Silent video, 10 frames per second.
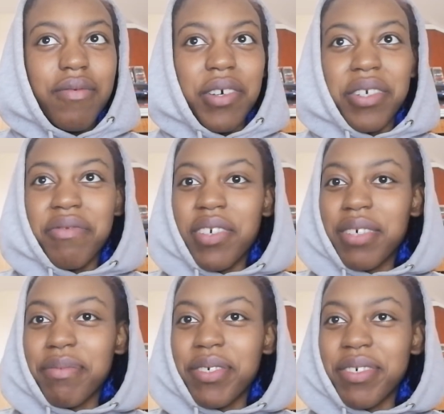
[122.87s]
rock
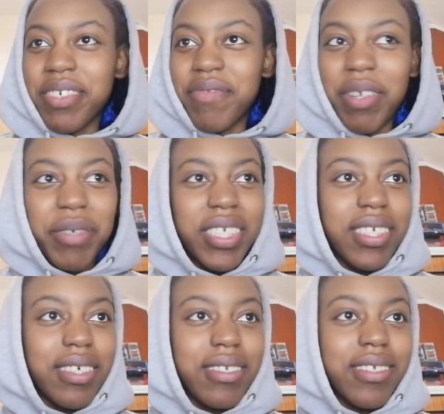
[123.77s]
vibe to it, if that makes
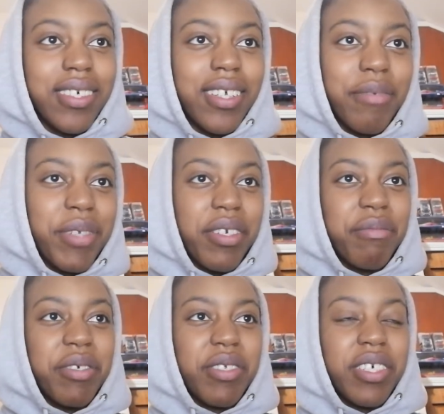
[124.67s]
sense. Again, I'm not a
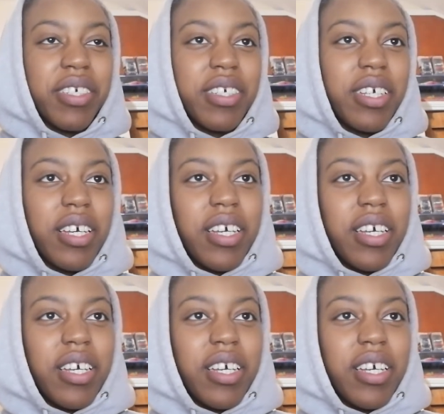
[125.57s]
music,